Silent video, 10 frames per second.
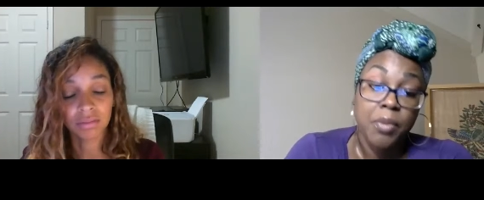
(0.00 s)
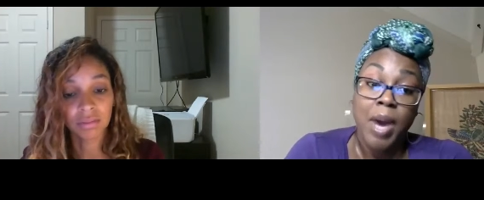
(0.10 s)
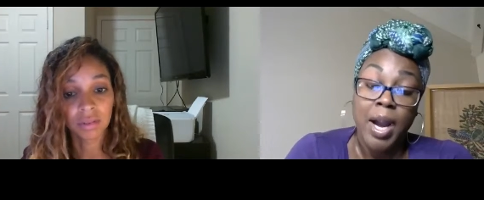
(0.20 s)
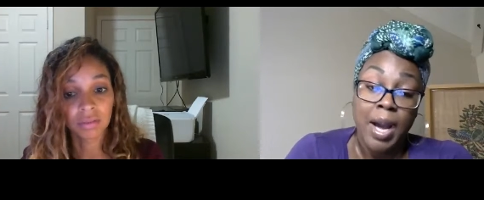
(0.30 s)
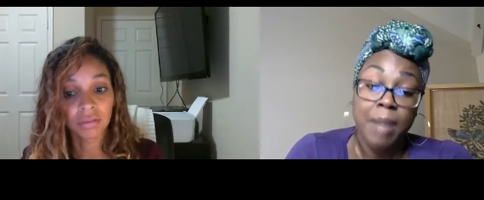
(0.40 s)

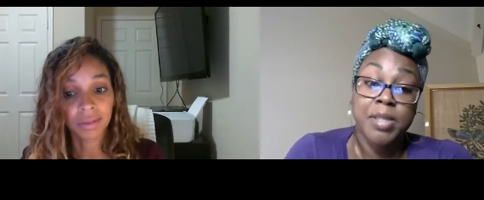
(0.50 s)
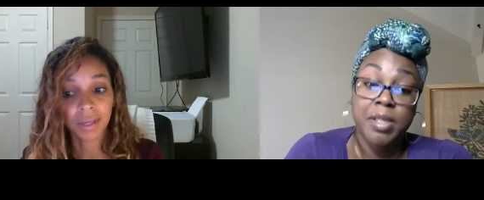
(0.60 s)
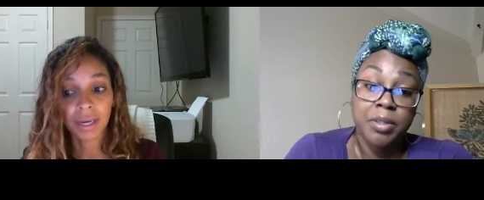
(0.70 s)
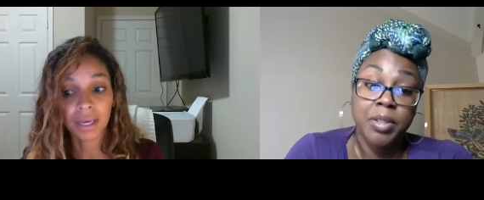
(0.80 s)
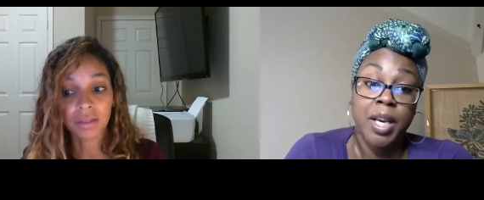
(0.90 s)
Speaker 1: right.
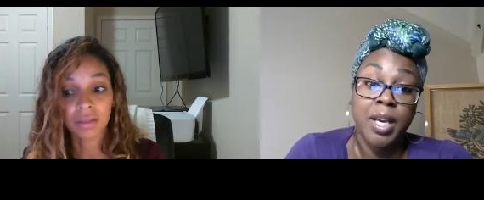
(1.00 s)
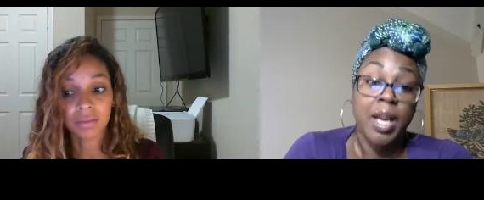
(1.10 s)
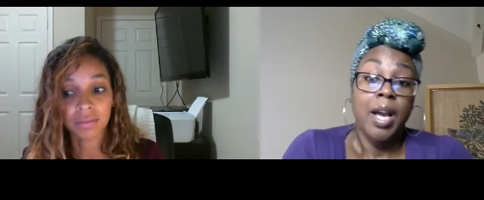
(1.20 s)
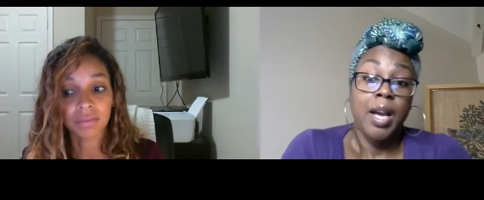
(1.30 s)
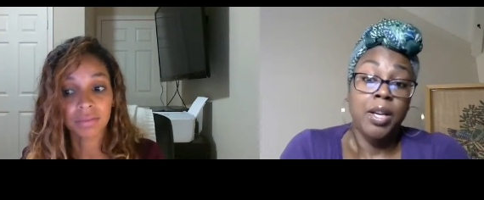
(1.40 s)
Absolutely. Yeah.
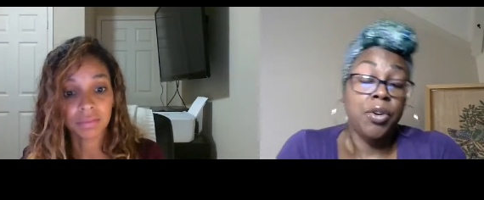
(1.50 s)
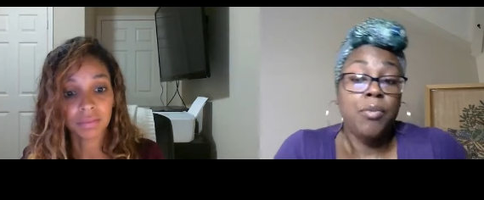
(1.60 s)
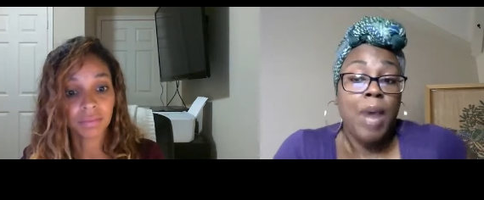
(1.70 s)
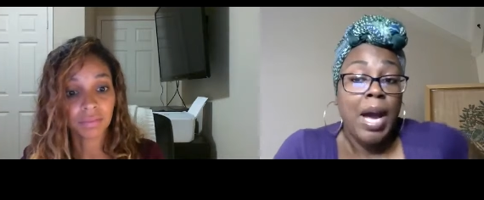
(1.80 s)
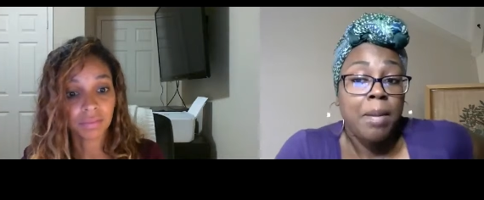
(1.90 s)
And you're
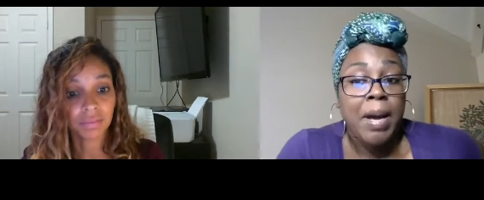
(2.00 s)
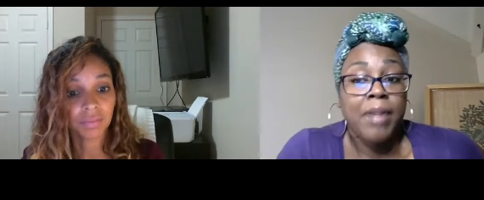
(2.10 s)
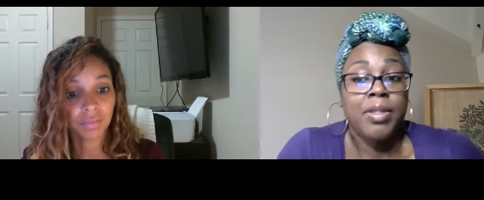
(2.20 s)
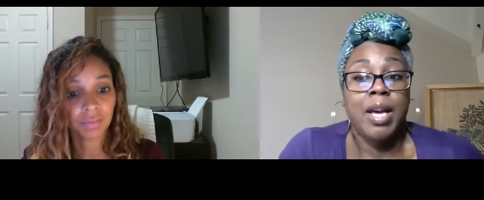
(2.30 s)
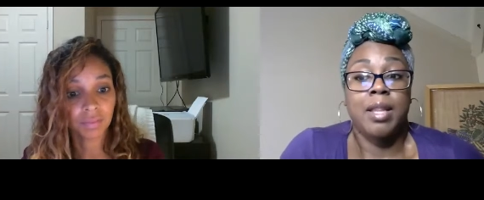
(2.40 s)
right
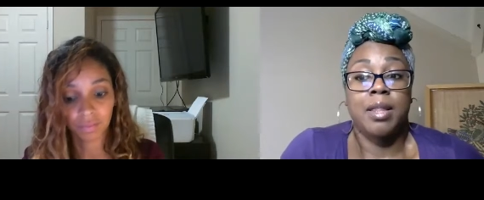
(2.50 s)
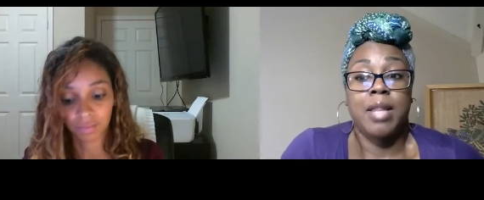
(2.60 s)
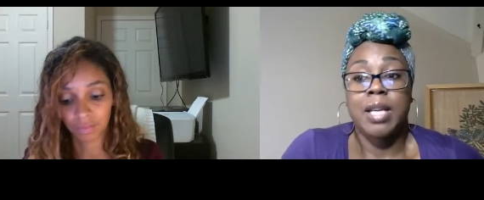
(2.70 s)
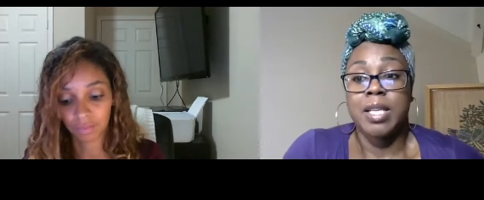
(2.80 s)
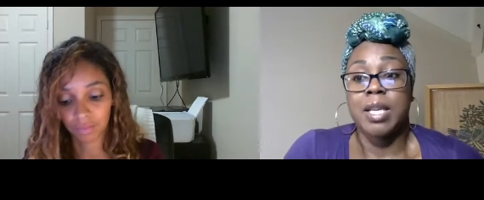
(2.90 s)
about that,
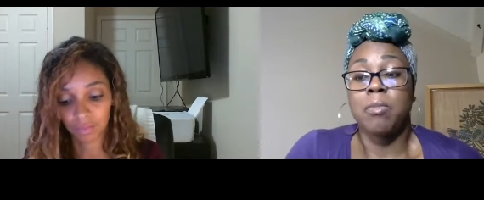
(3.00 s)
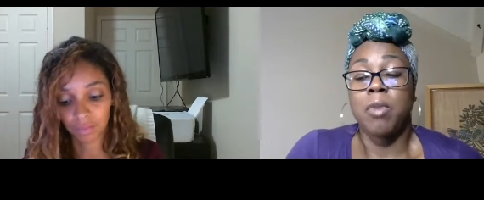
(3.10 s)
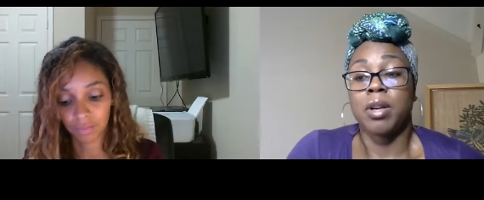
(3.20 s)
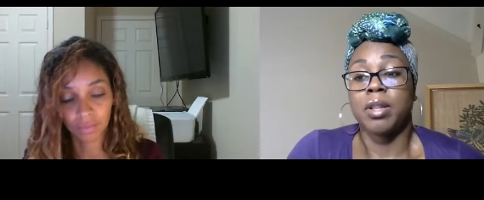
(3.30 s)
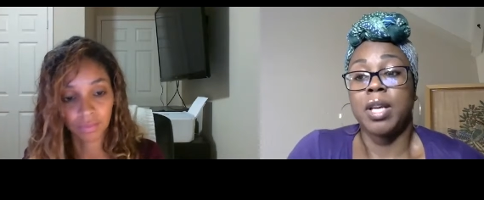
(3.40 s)
that
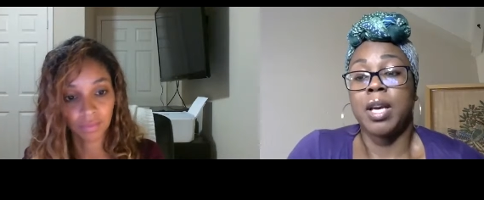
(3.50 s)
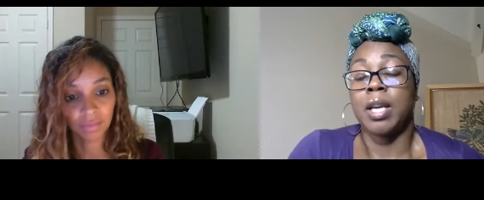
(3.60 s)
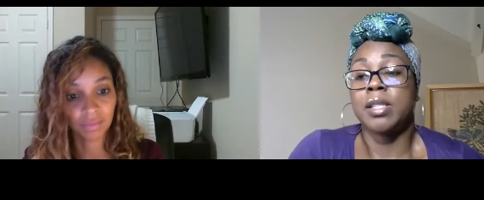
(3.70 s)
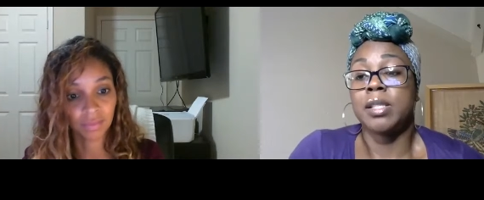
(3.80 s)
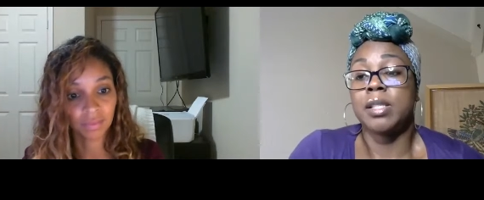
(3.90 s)
teamwork thing.
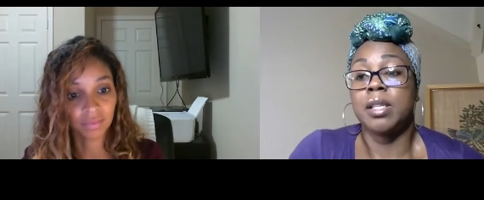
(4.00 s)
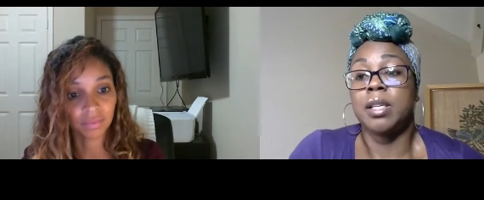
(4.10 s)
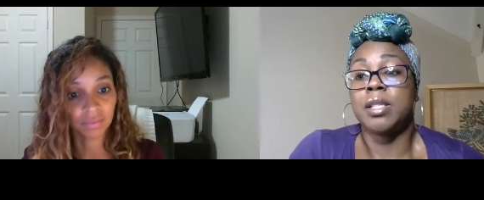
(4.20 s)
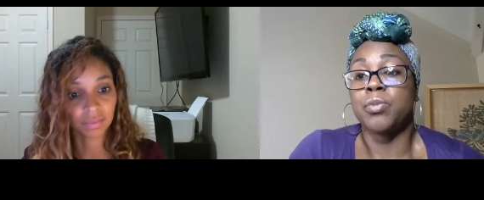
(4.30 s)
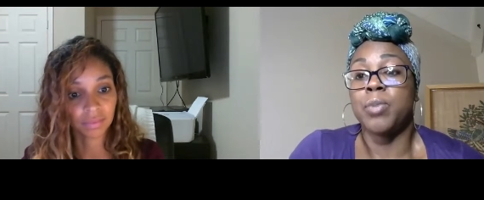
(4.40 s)
It's,
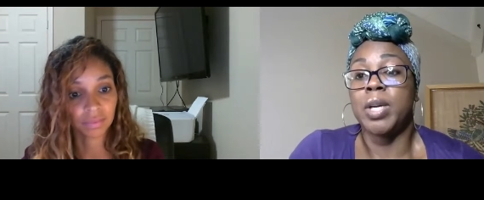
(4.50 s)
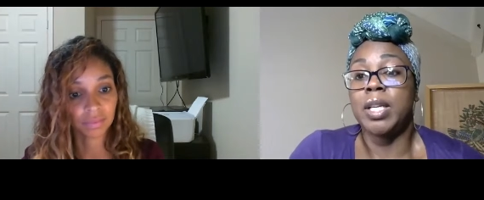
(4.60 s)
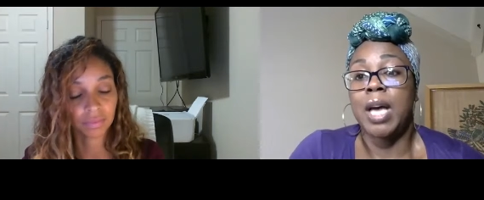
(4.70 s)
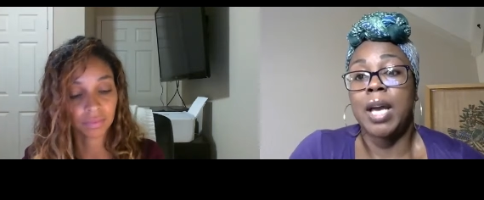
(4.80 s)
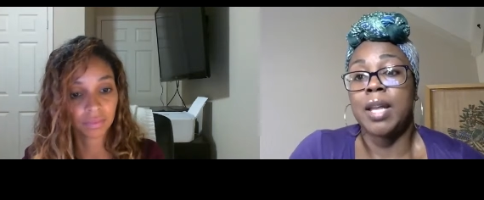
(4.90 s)
it's
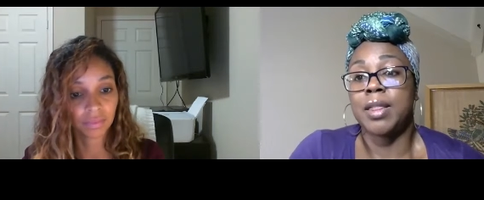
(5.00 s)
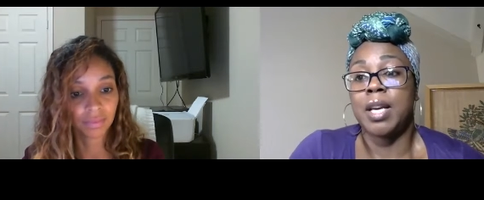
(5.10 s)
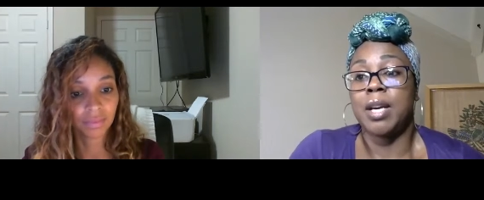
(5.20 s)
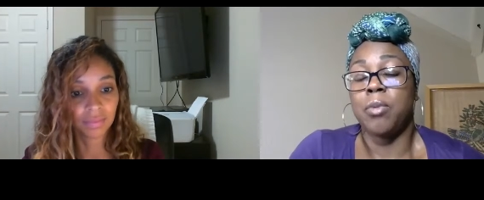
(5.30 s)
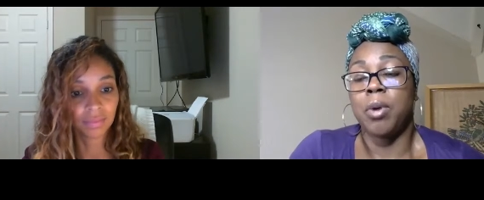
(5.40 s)
really not a
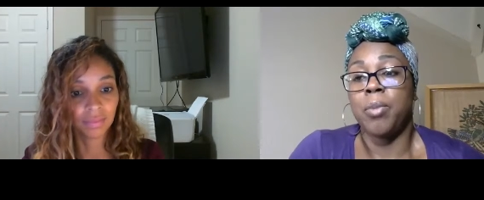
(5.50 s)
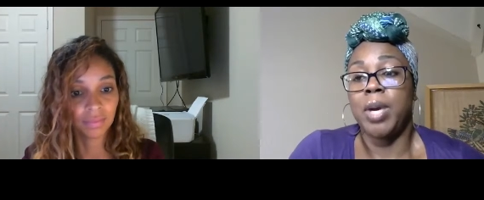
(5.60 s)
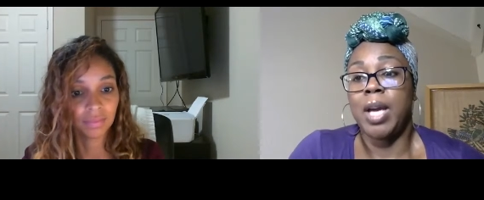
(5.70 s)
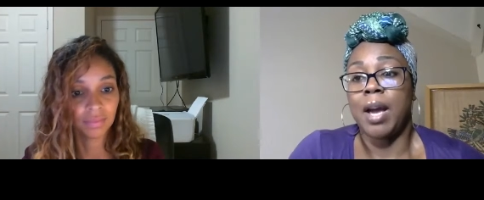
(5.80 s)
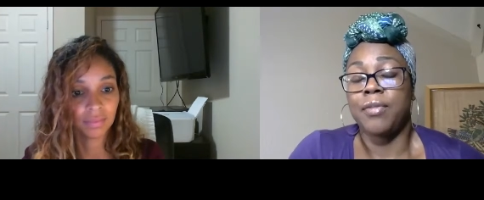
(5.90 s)
thing where
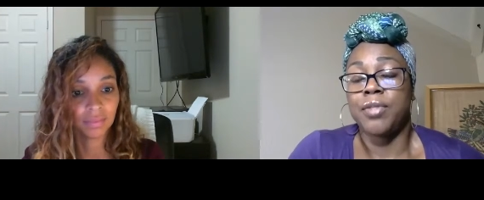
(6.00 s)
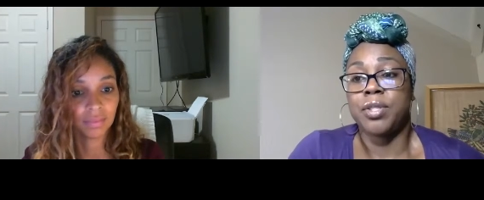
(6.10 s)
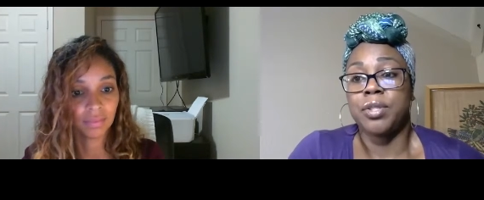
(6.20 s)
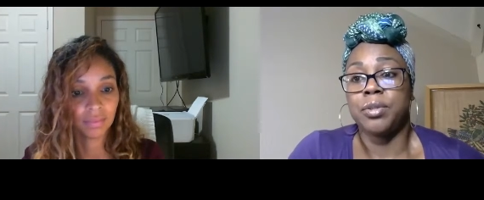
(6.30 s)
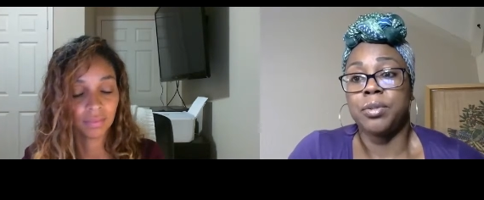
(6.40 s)
we have
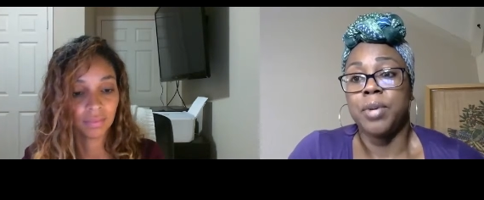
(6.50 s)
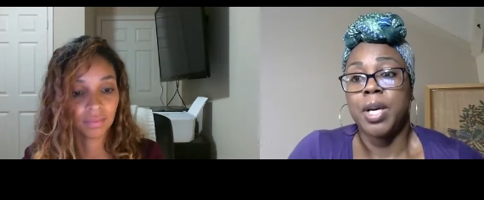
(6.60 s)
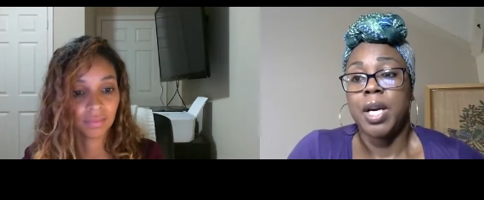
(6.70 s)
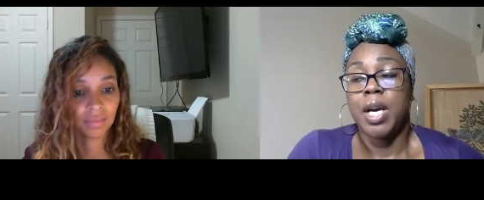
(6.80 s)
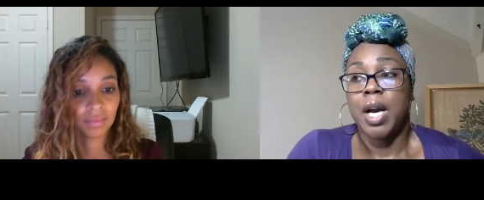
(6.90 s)
to
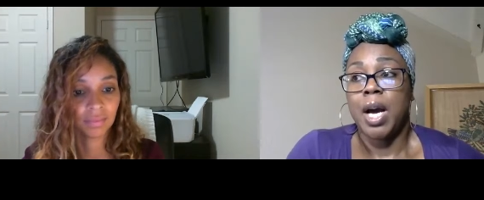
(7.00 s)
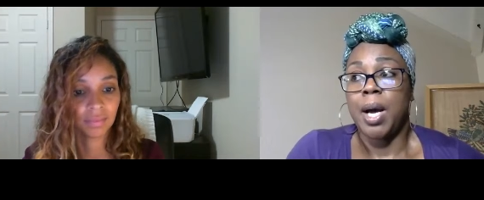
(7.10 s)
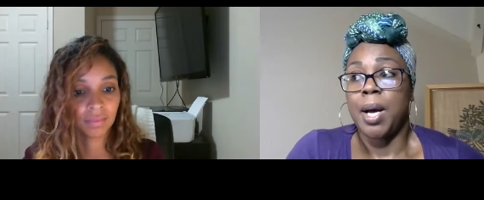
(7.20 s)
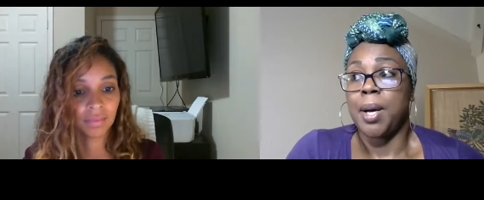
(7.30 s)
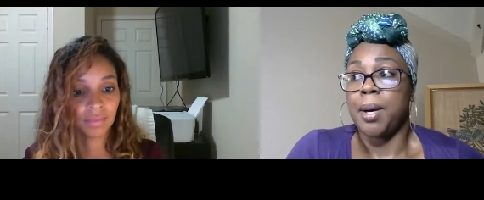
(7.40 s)

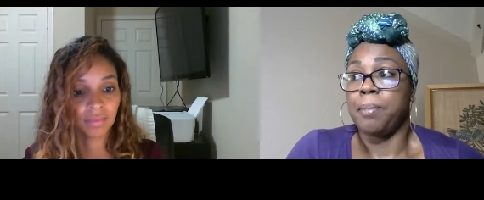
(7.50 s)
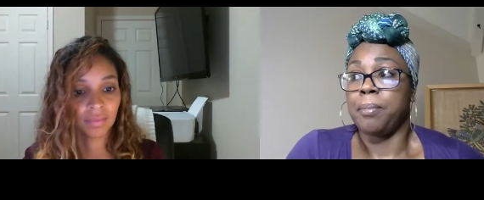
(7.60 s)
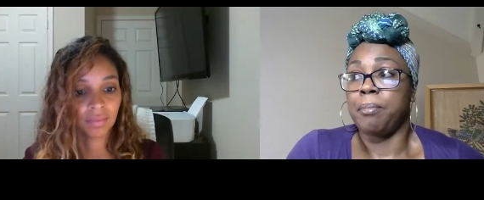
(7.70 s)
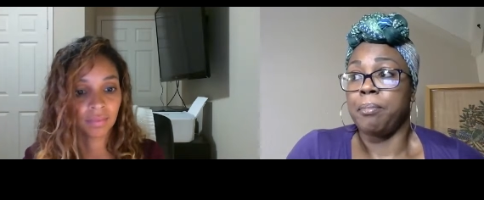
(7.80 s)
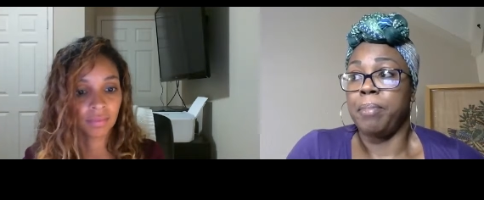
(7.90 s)

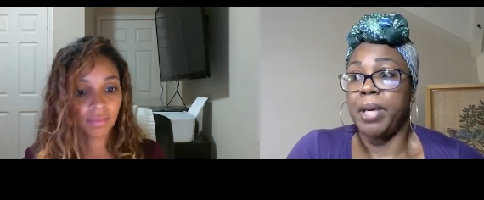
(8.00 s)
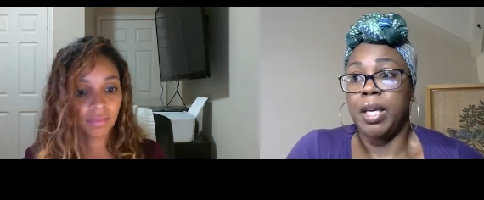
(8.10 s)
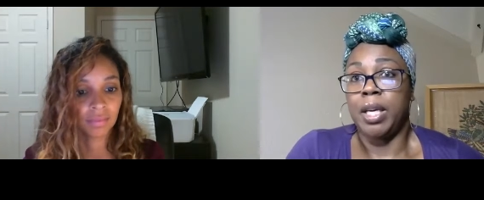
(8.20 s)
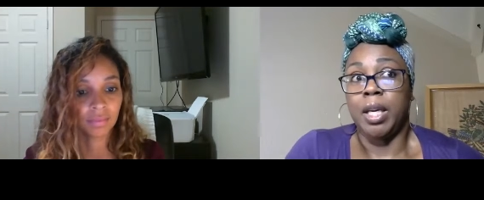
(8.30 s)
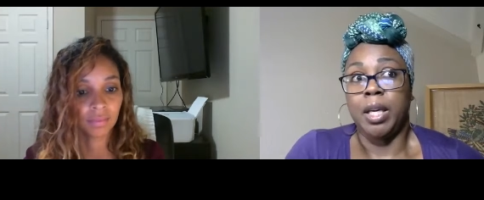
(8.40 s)
um,
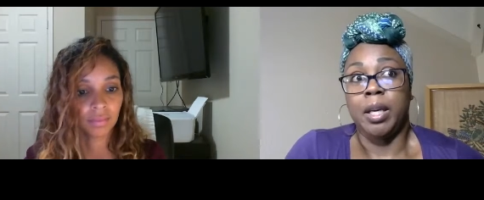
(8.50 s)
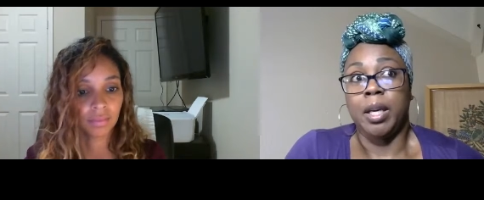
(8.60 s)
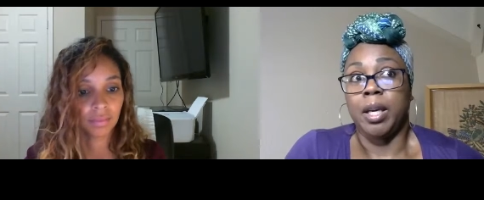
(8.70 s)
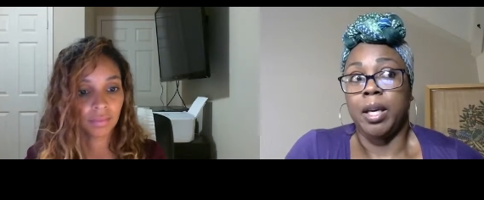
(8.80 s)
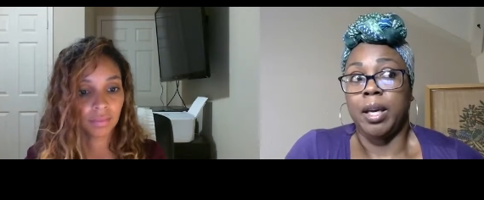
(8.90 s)
be,